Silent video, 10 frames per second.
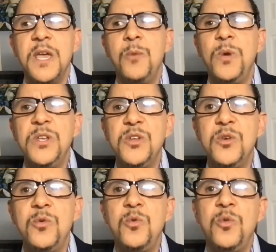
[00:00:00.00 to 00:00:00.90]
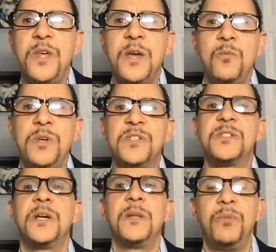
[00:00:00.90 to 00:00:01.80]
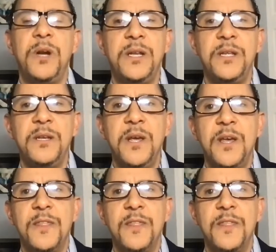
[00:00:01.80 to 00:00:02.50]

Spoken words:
And we knew that we celebrated